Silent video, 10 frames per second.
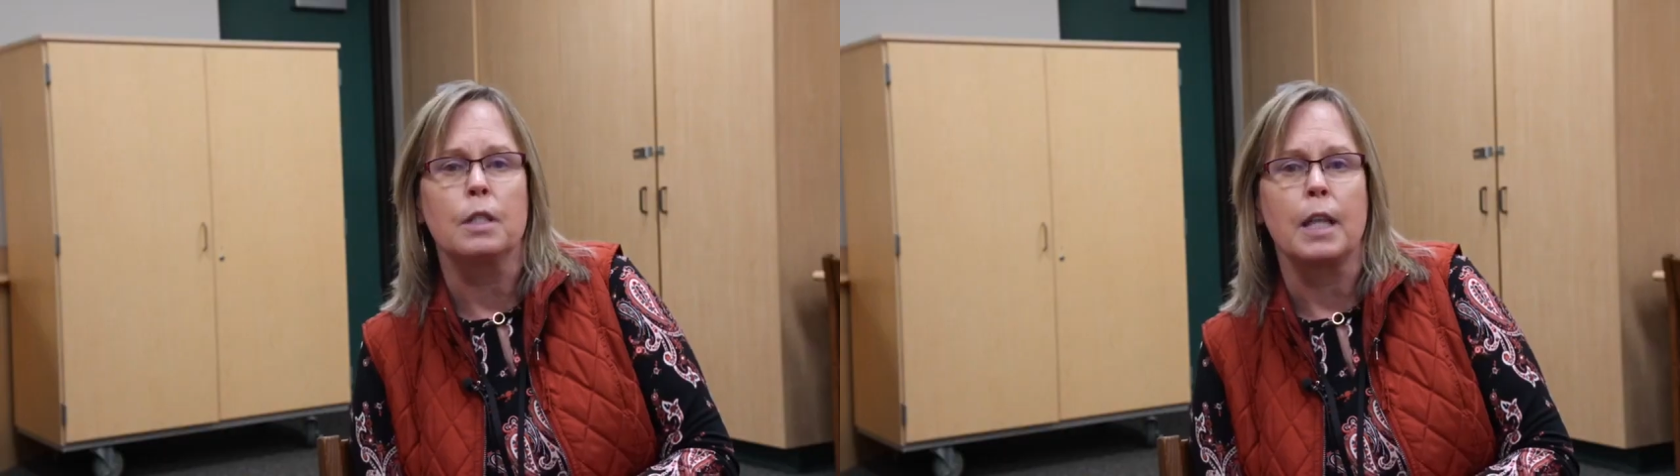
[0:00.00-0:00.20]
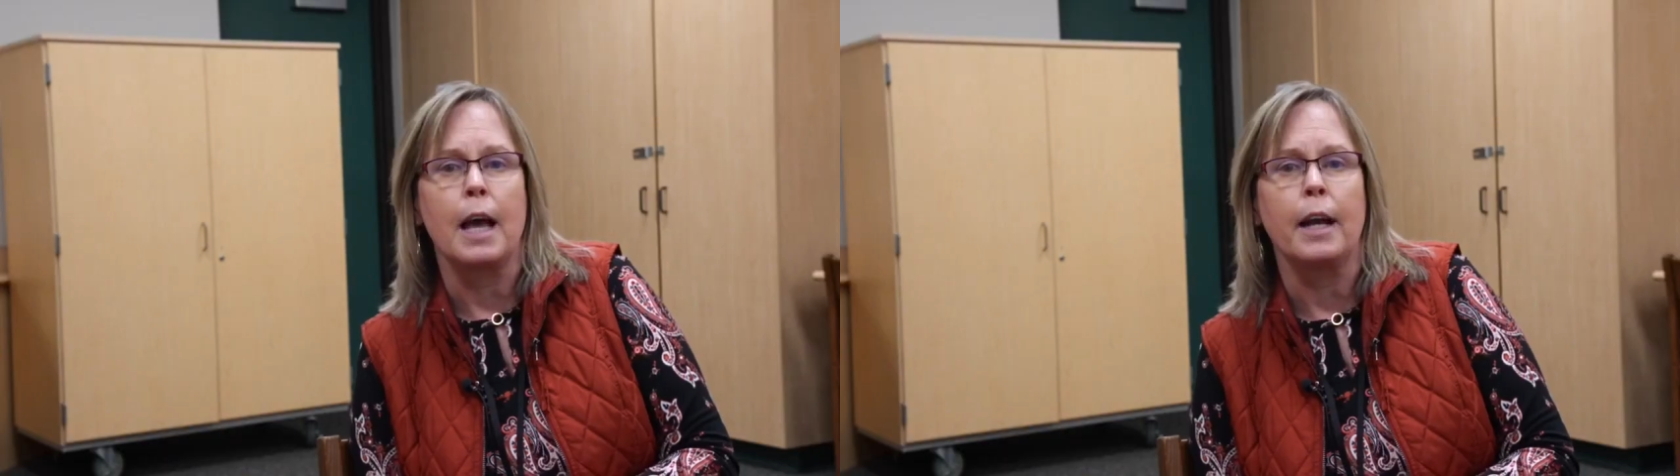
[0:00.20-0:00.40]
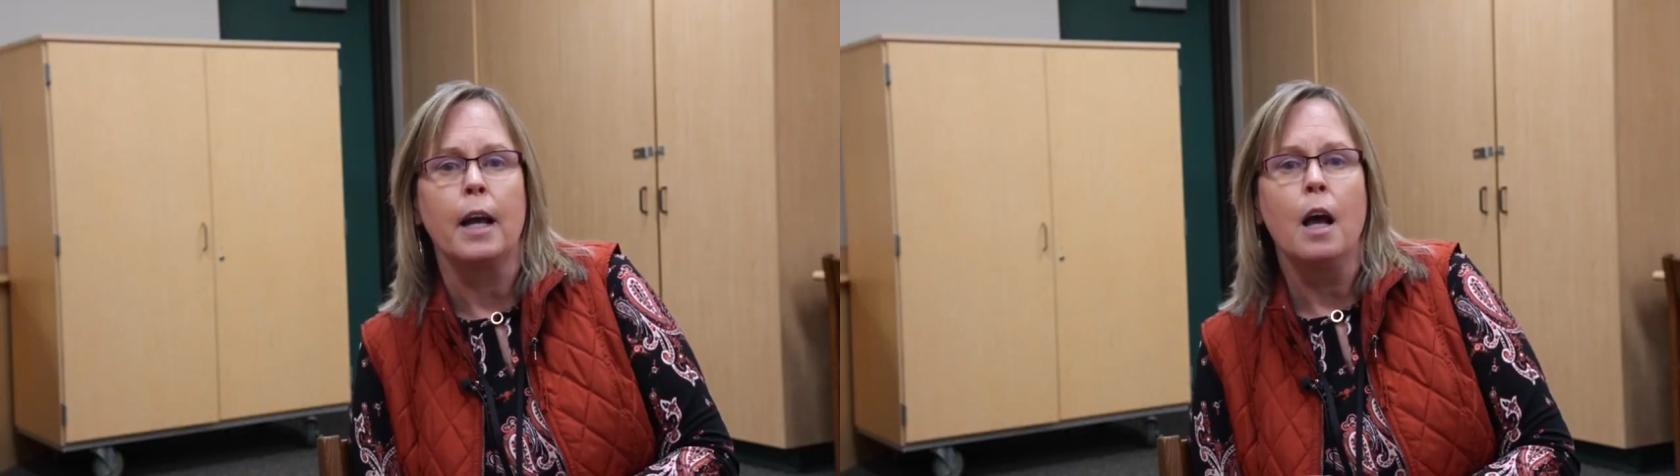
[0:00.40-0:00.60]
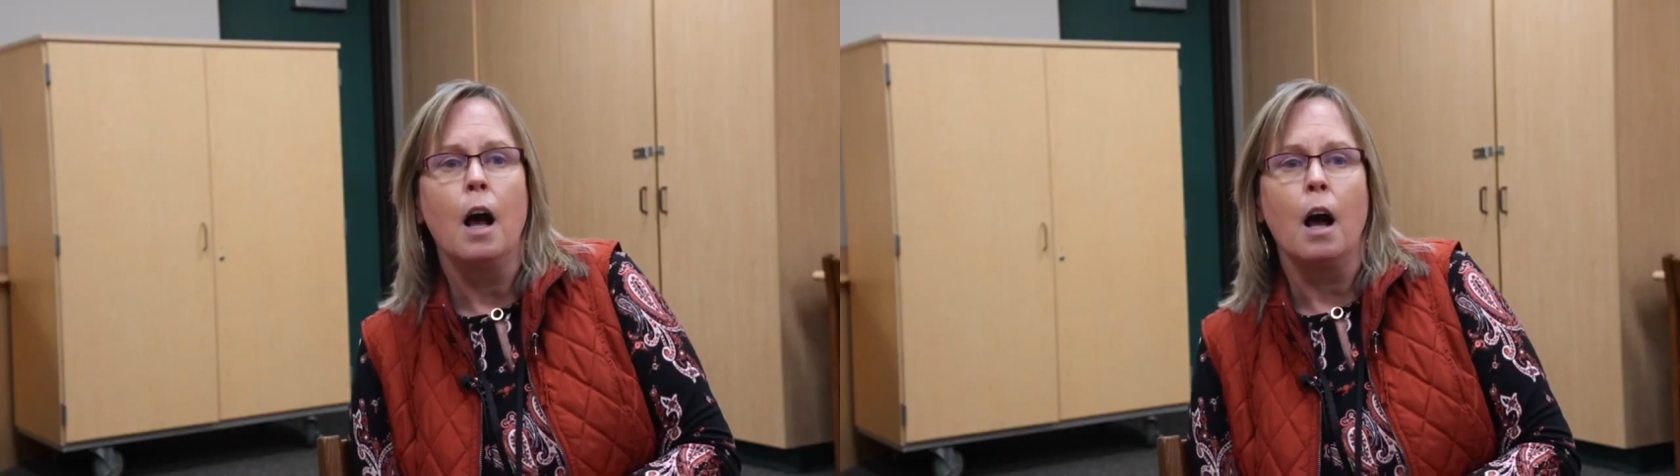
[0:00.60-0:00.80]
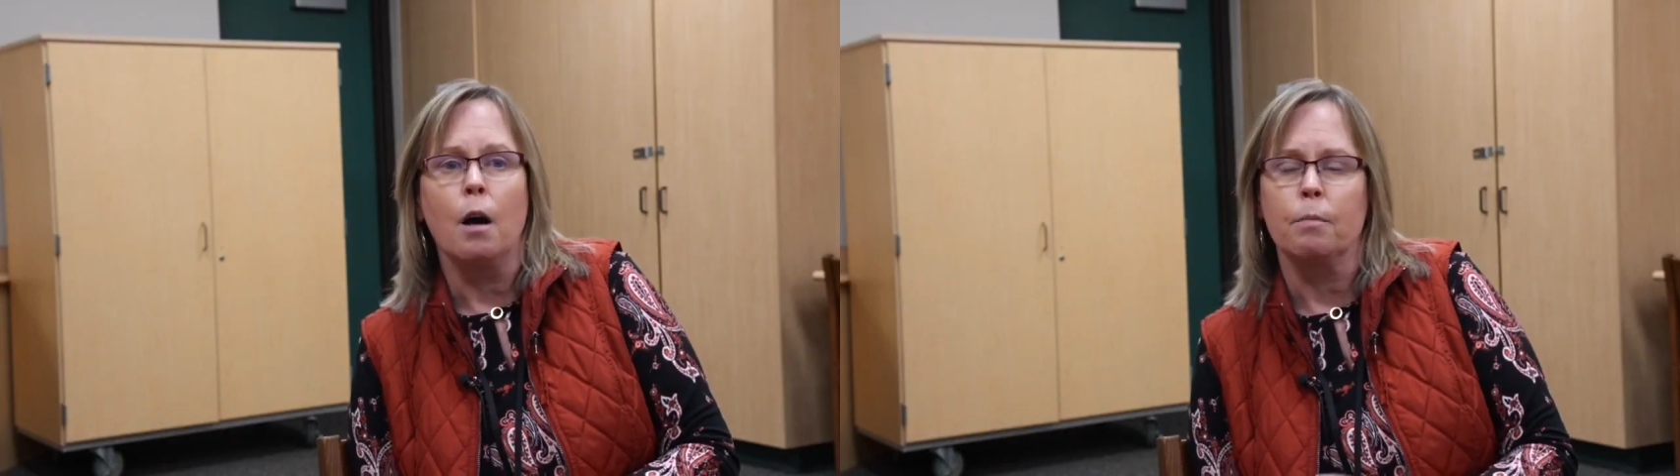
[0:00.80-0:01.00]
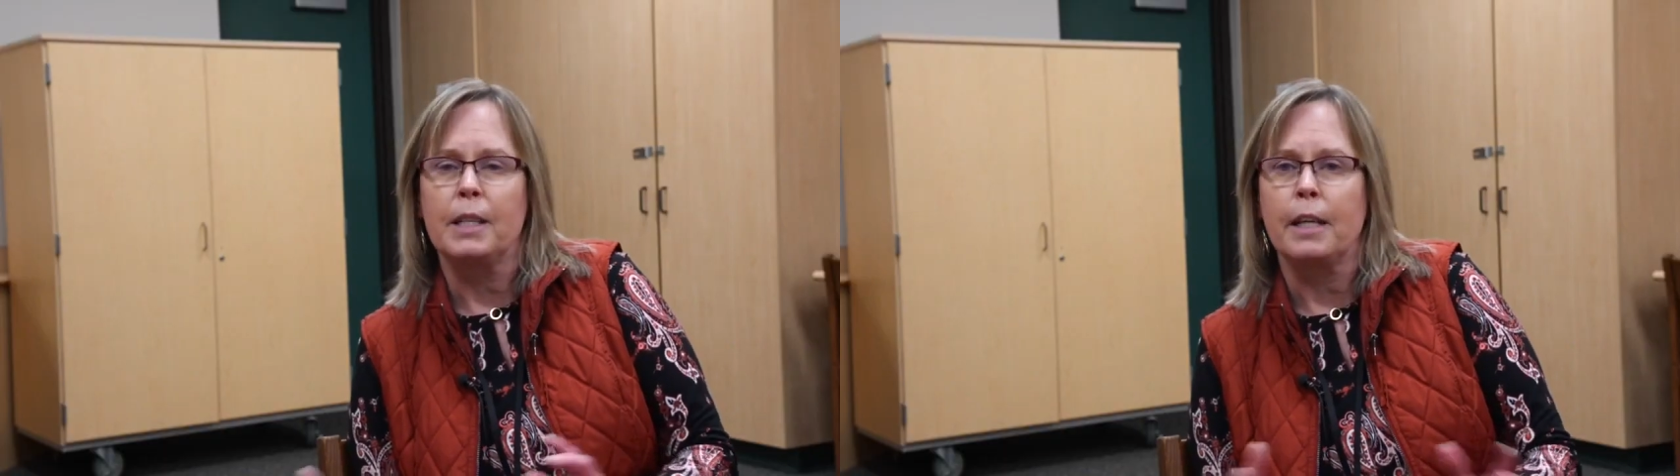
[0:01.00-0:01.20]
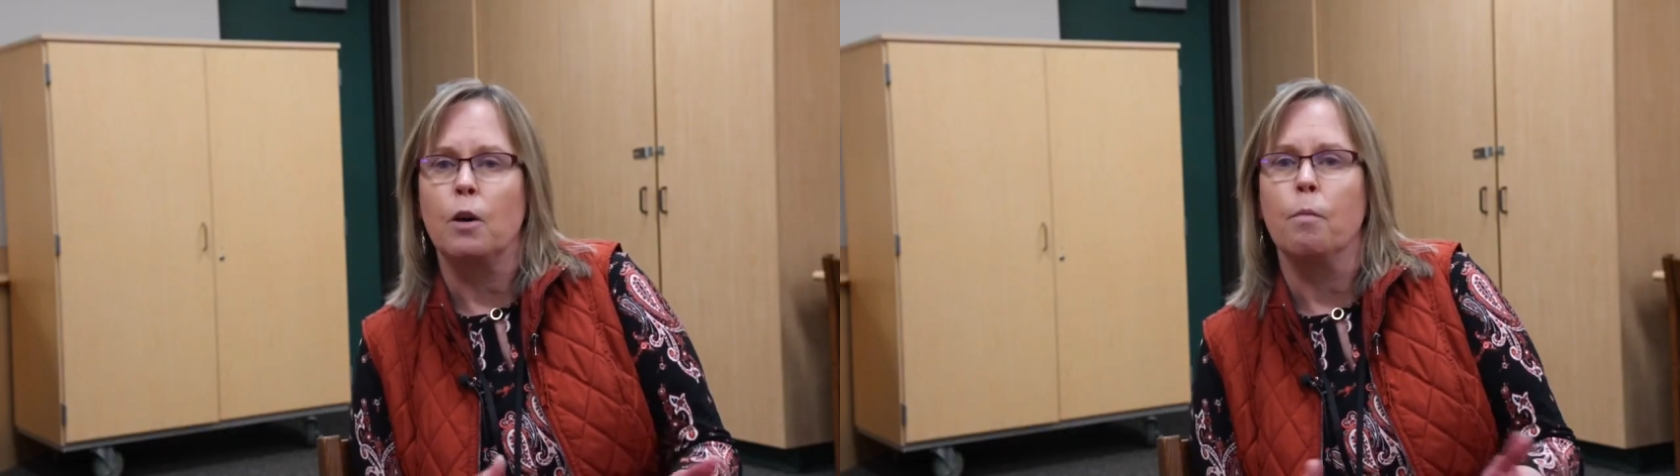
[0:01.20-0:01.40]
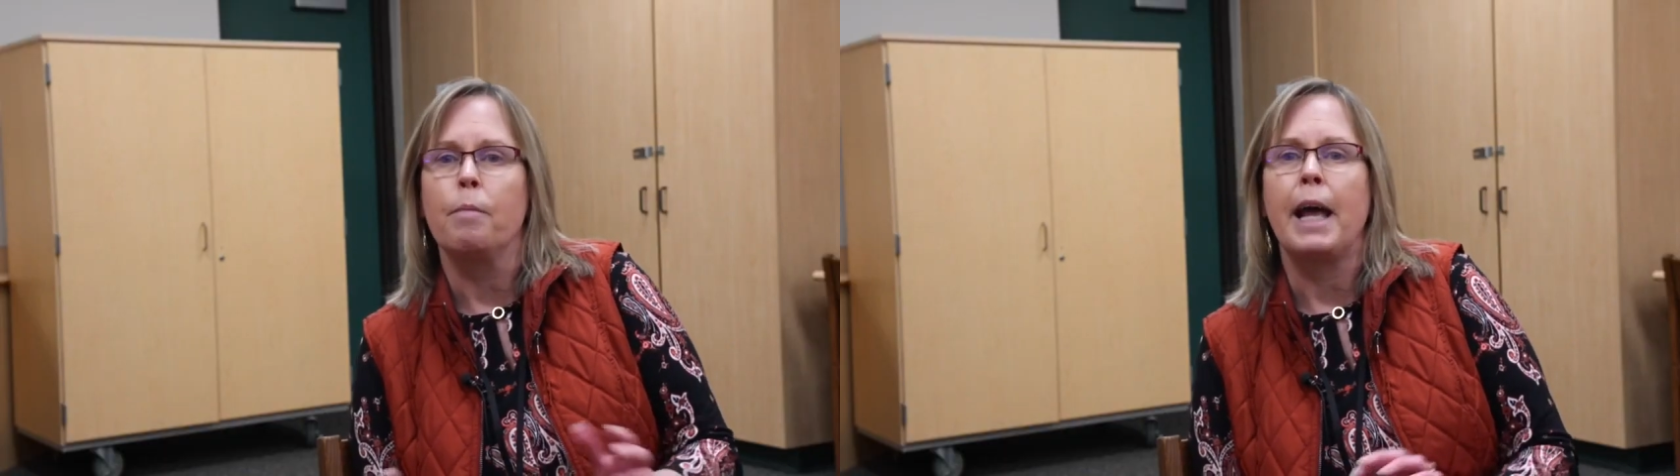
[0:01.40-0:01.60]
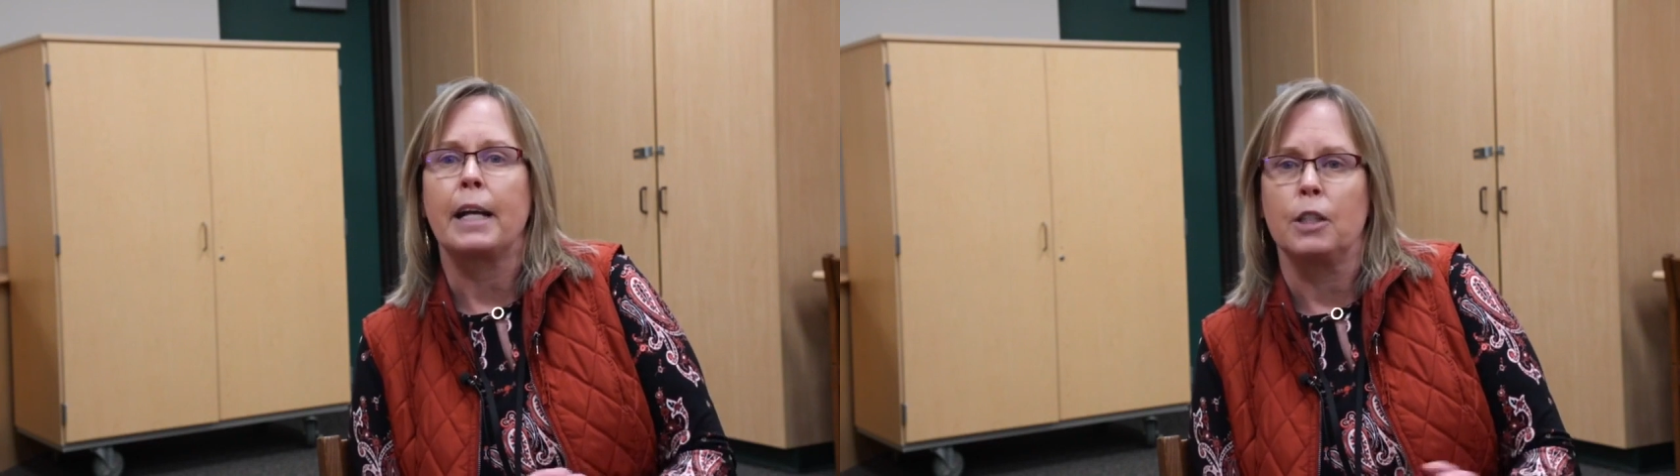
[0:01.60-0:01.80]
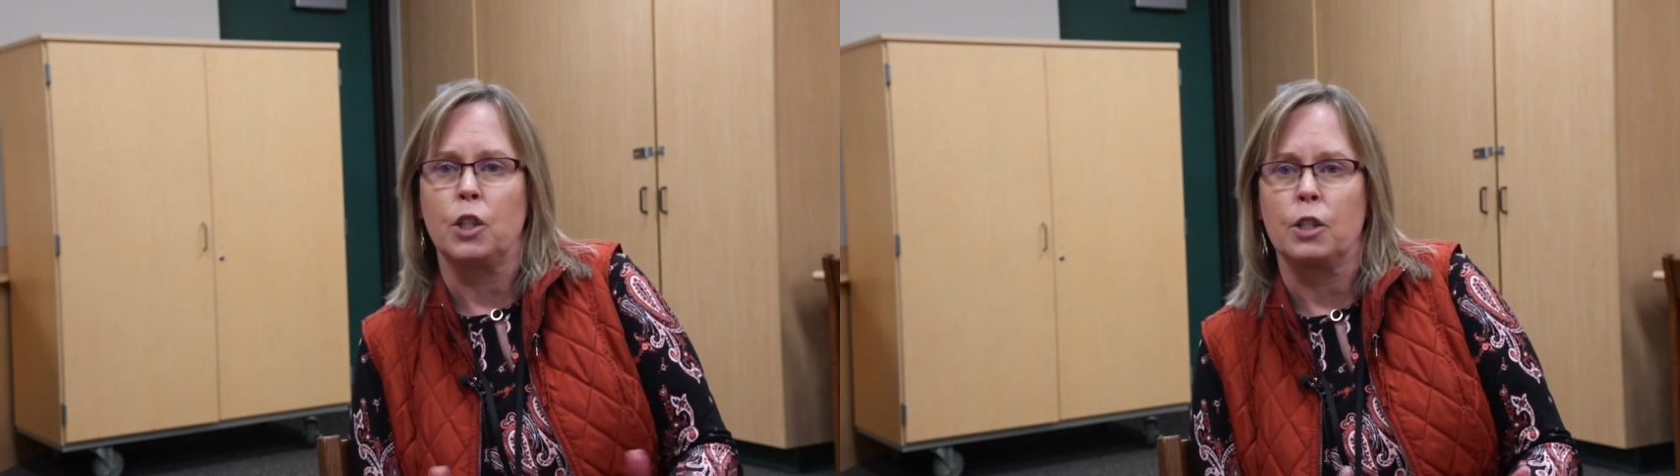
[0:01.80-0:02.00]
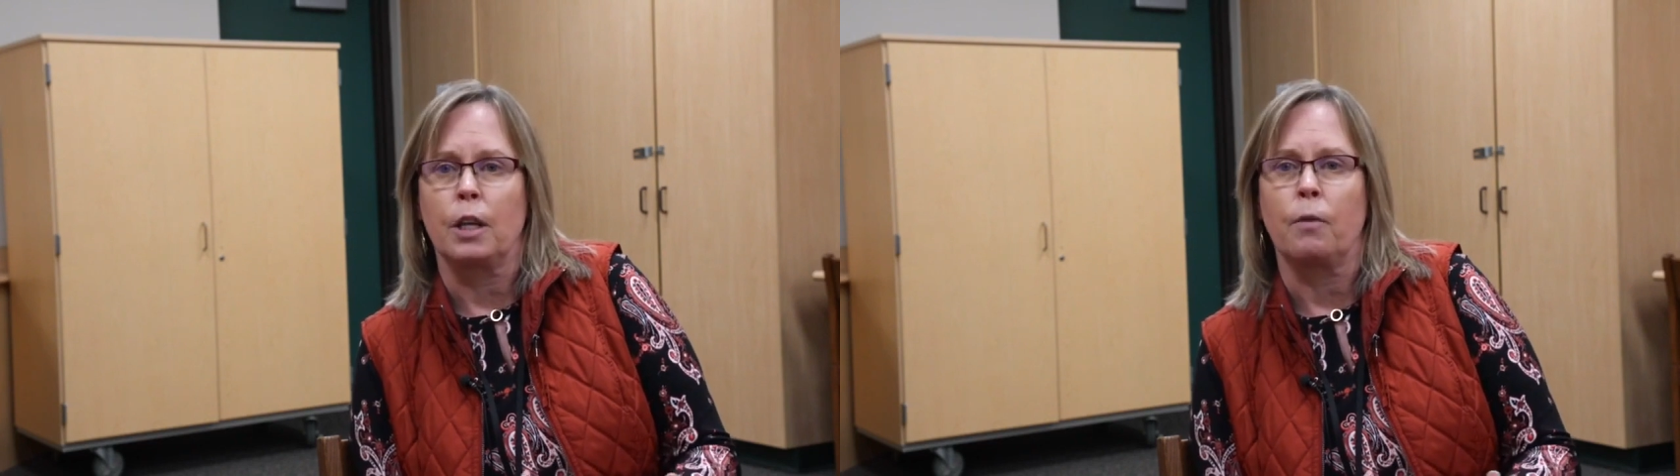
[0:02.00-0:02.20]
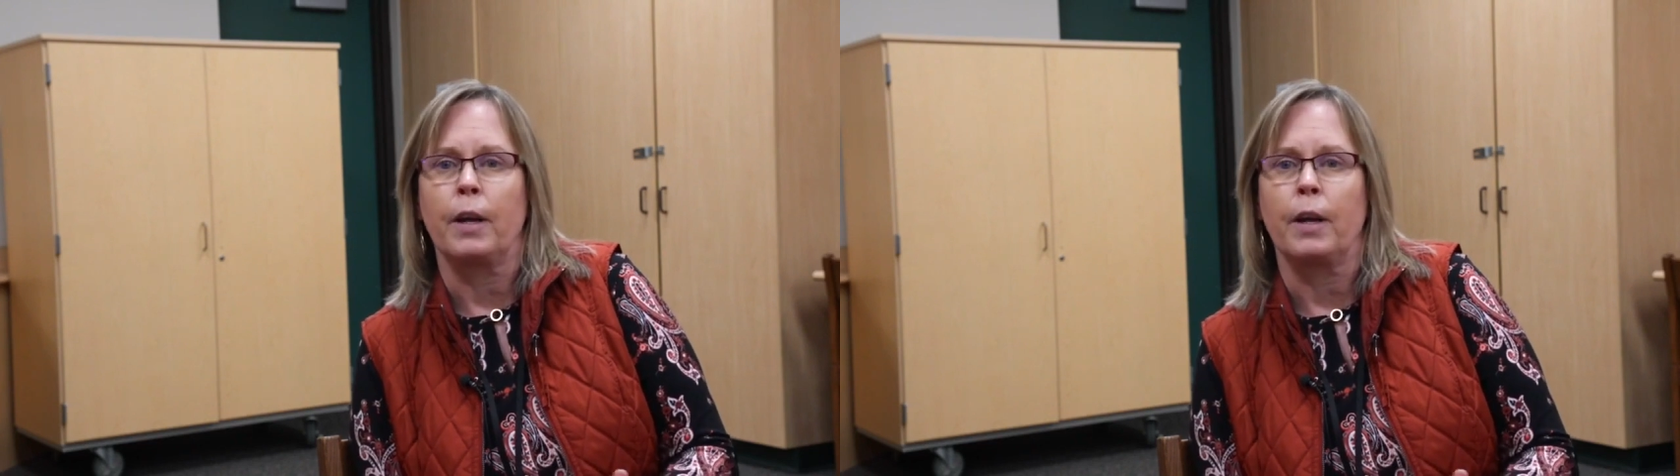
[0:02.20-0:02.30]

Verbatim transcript: that um, take home packages on a